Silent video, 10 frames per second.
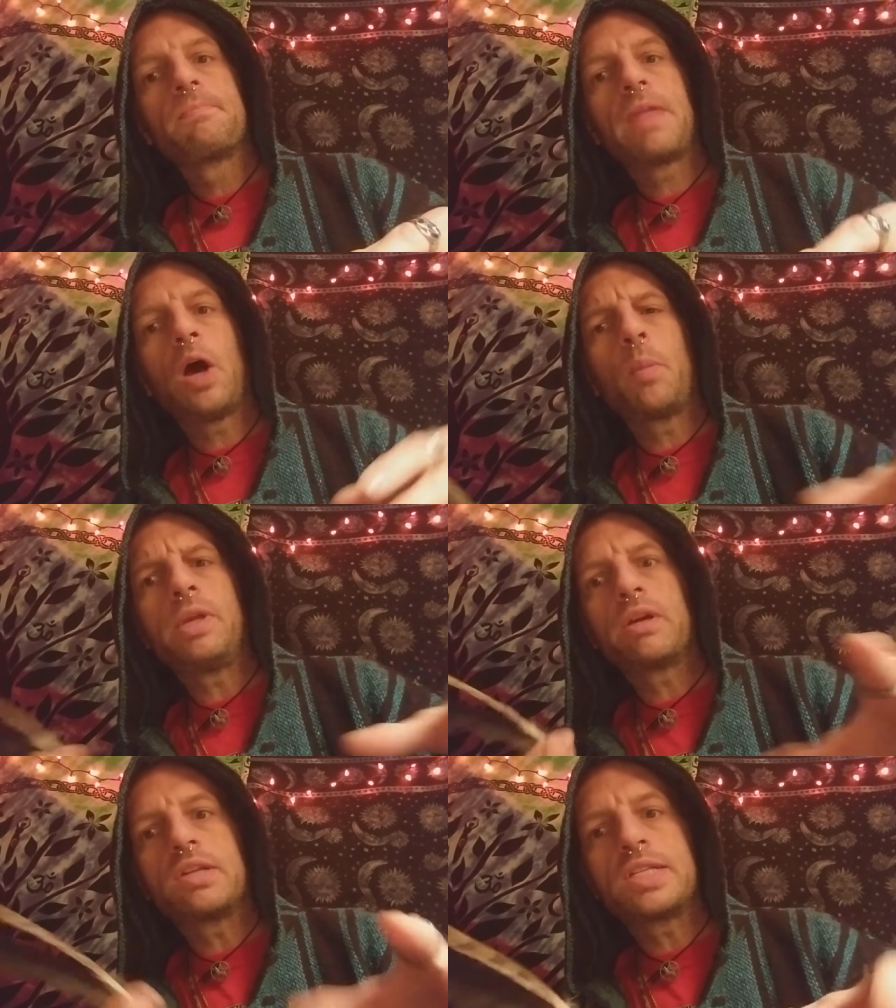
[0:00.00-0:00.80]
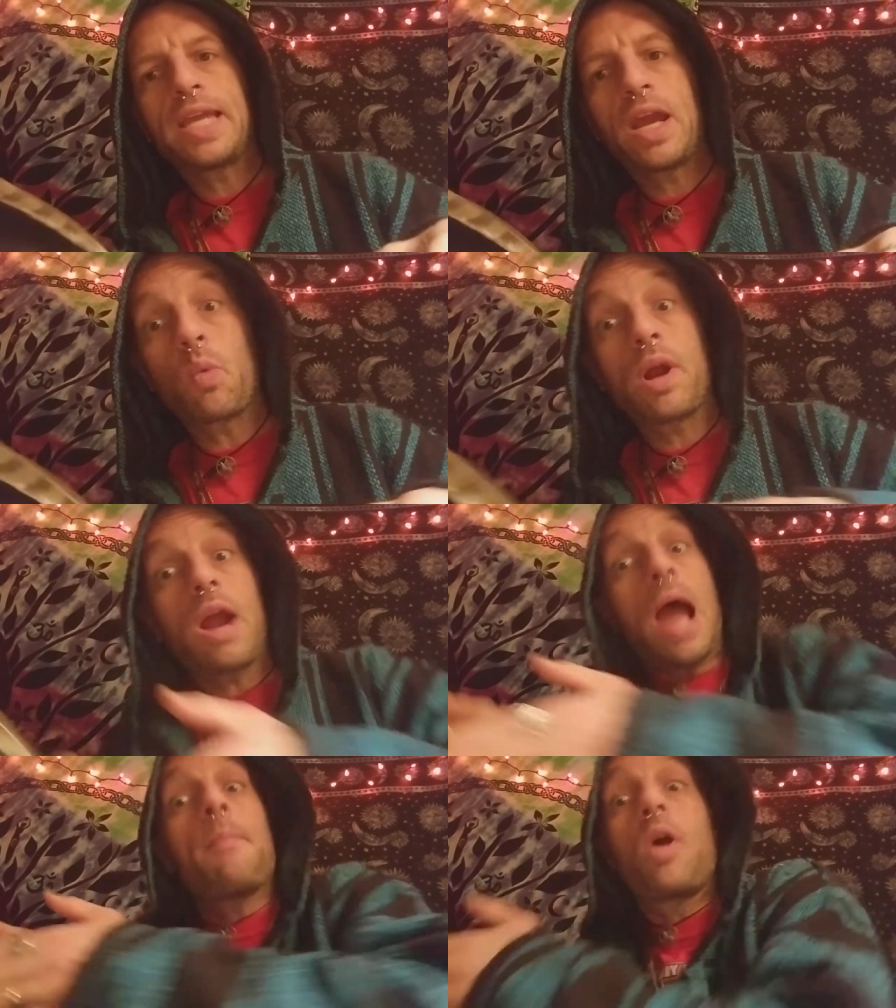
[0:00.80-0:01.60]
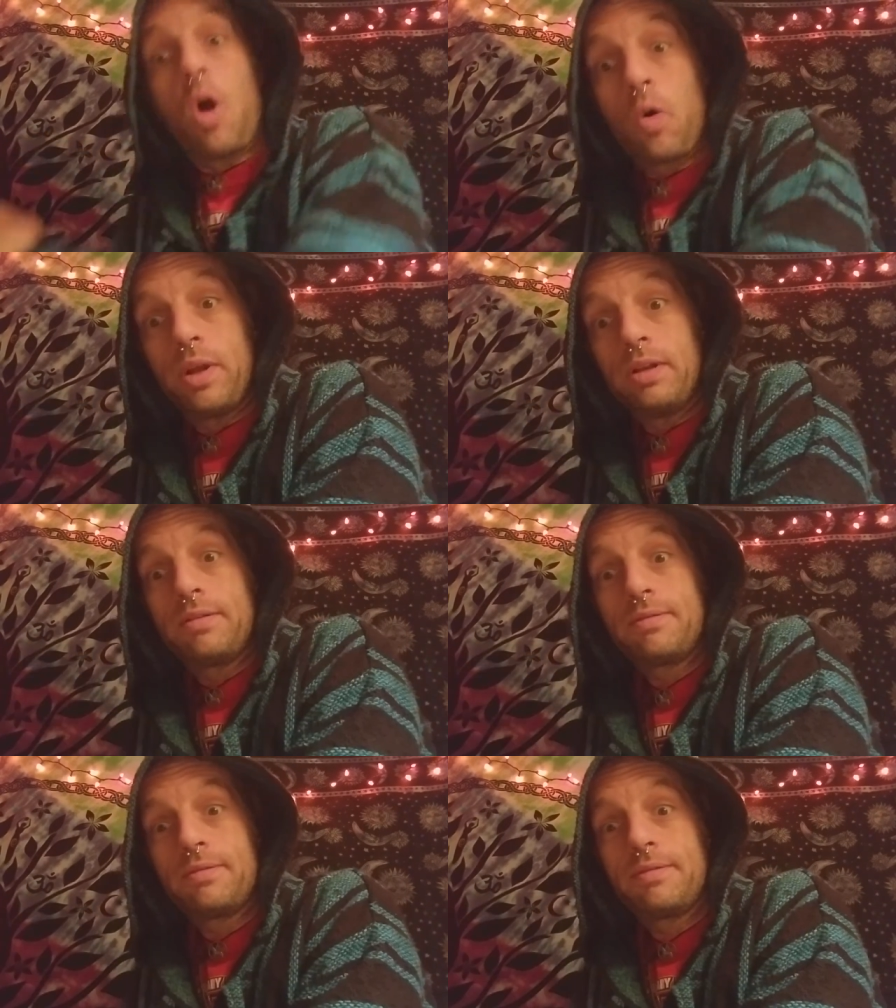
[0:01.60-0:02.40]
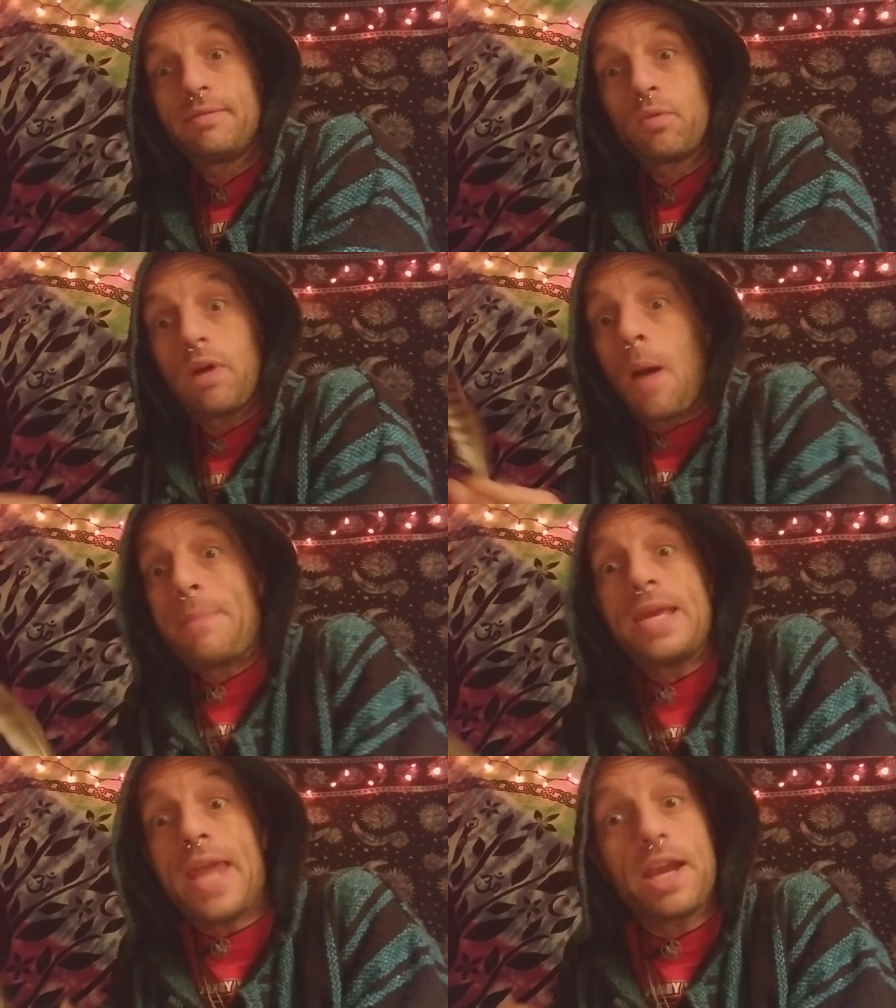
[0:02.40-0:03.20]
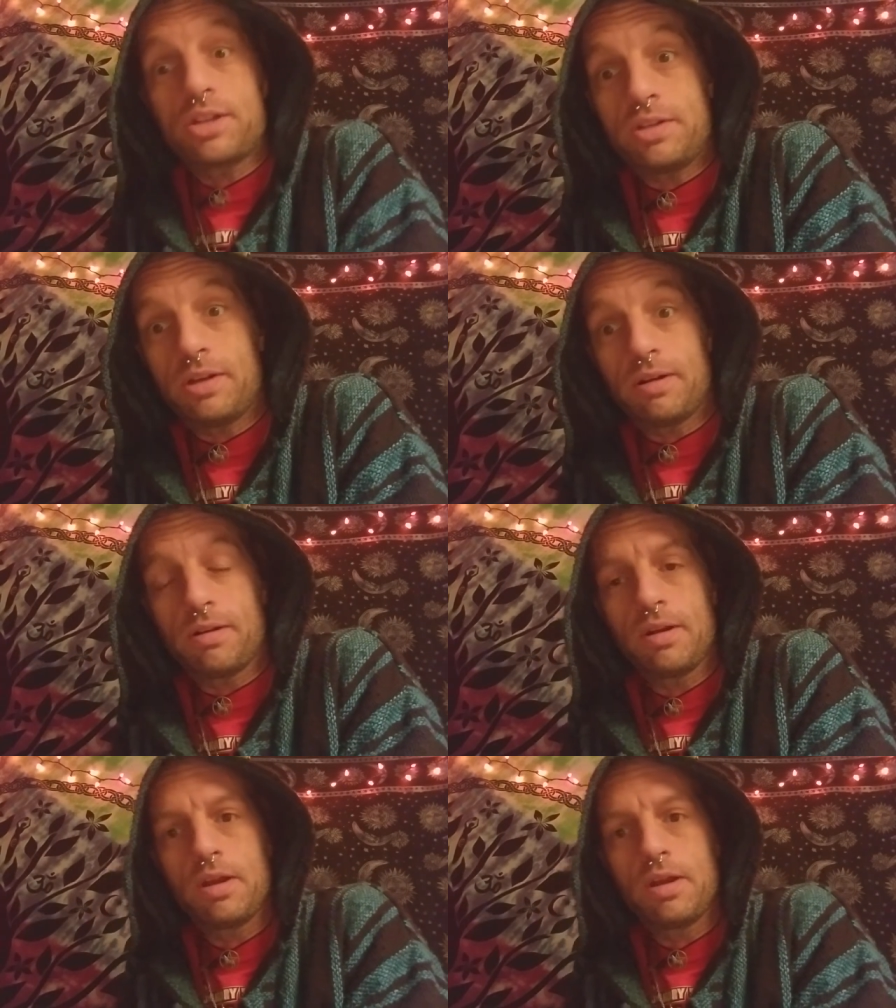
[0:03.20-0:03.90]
help me understand where I'm going, where I'll be next year.